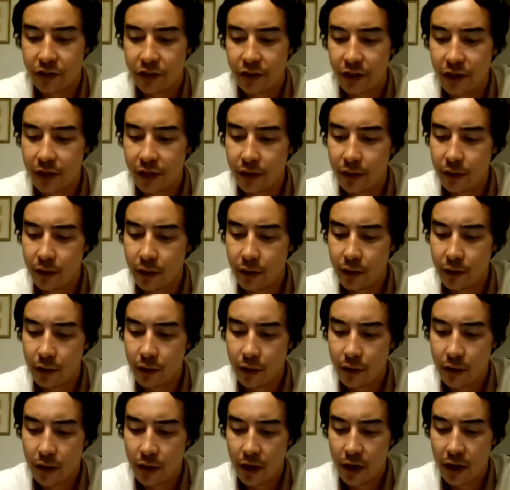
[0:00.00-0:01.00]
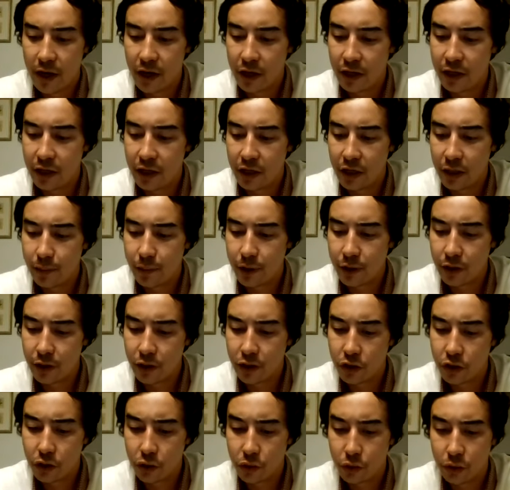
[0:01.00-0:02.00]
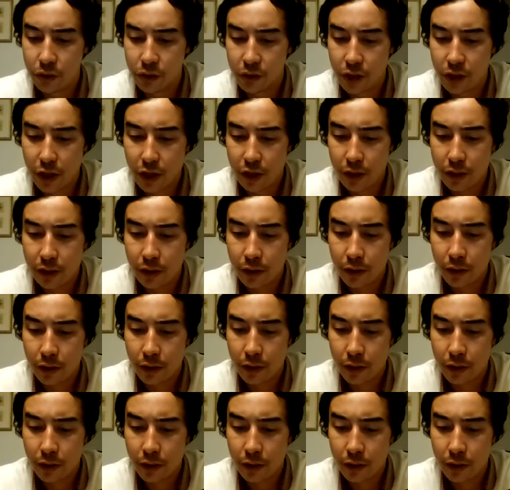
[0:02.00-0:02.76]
incident, and he committed suicide